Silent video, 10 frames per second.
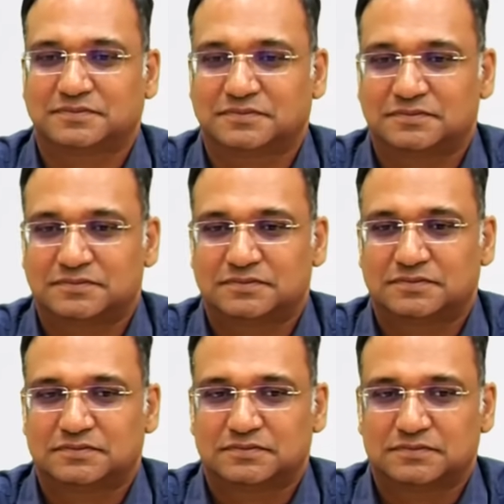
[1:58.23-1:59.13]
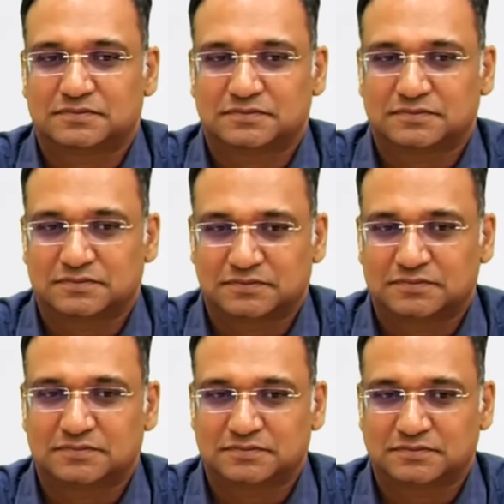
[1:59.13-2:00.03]

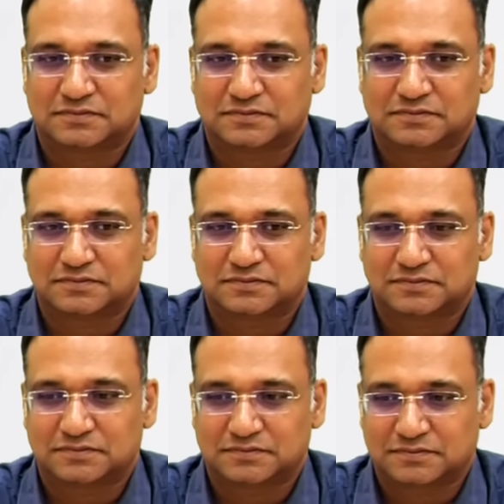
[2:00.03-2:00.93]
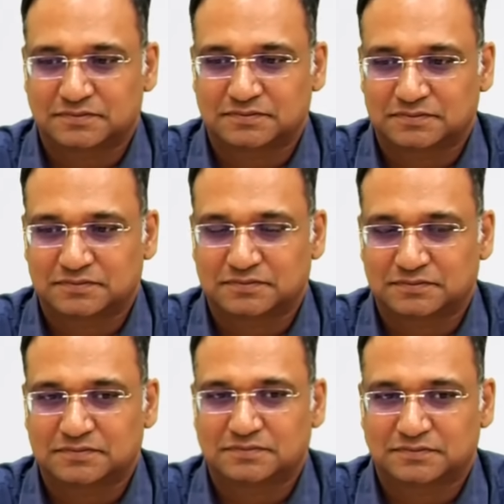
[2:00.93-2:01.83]

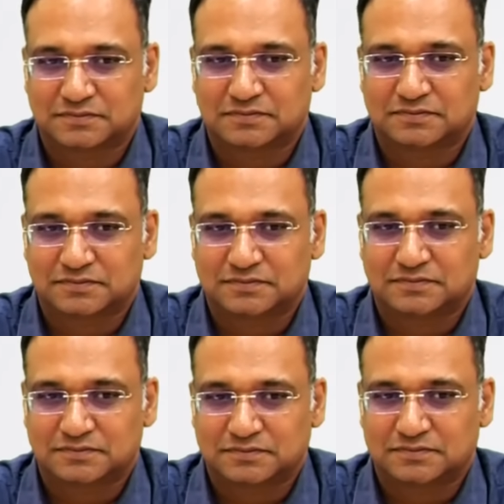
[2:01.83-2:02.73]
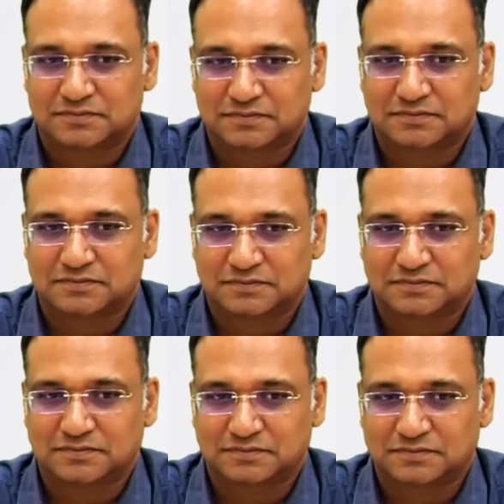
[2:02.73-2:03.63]

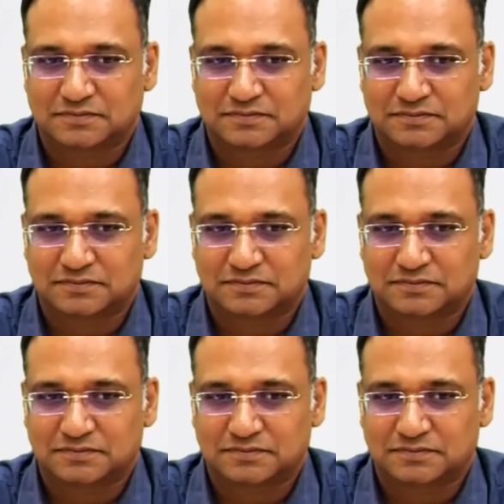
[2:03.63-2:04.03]
[no speech]